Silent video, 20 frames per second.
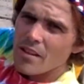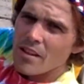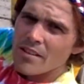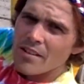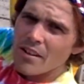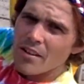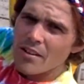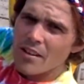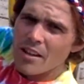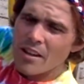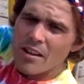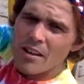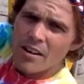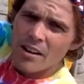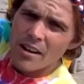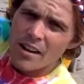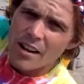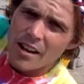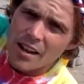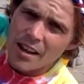down there.
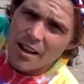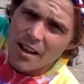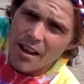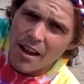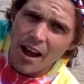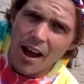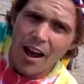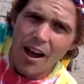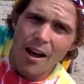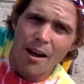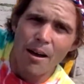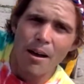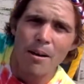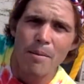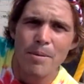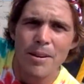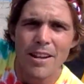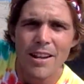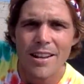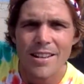
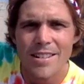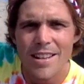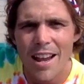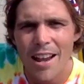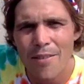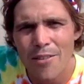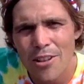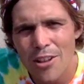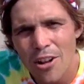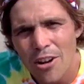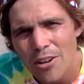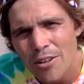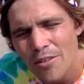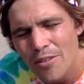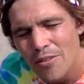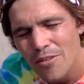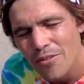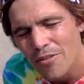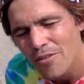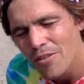because I have a lot
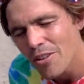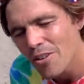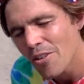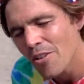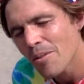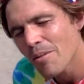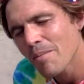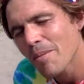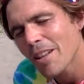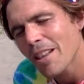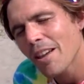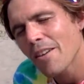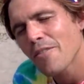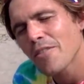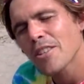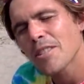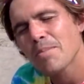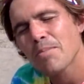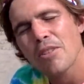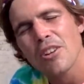of, my life
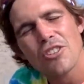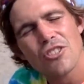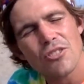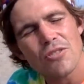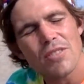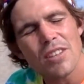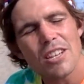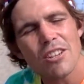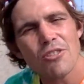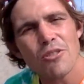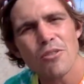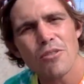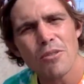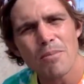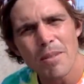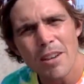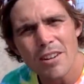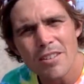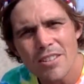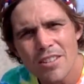inspiration really grew
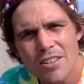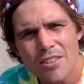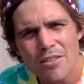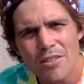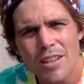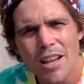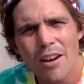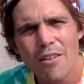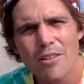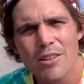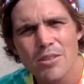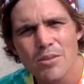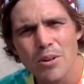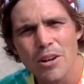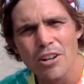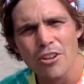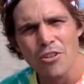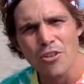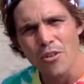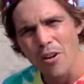from there too. And that was where
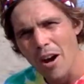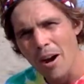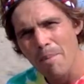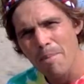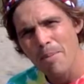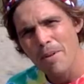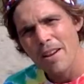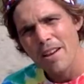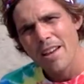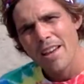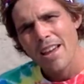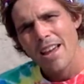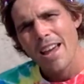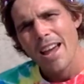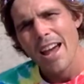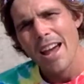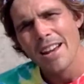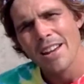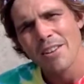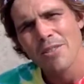I grew up.
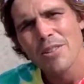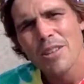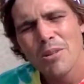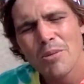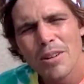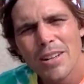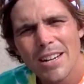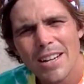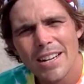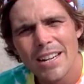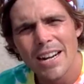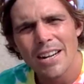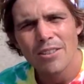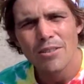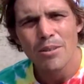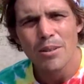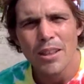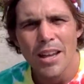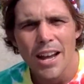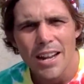And I really want to connect
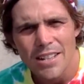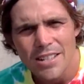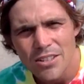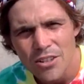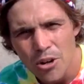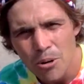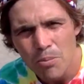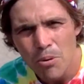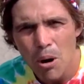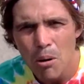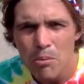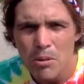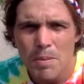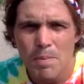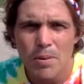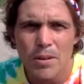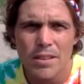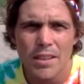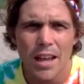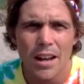with that. So I'll probably
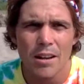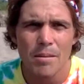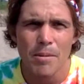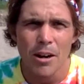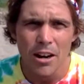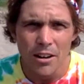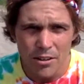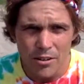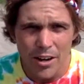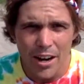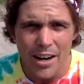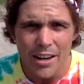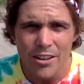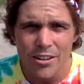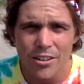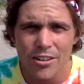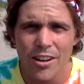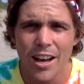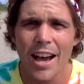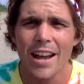put that on my other
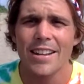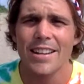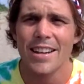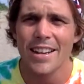ankle and a